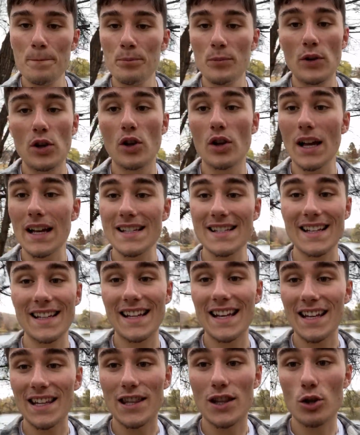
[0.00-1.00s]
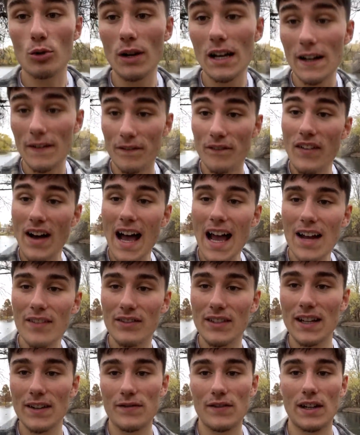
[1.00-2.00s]
You guys can get 3 to 5
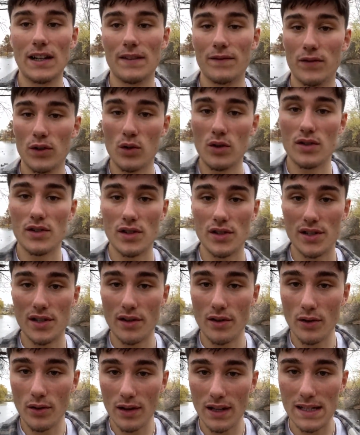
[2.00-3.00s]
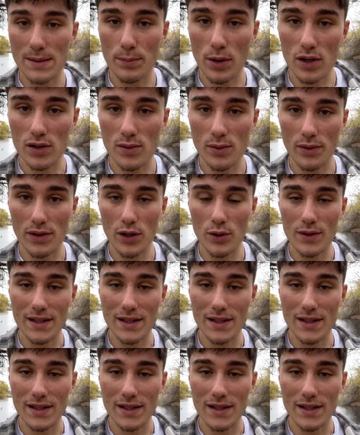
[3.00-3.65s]
different influencers to do these posts with you.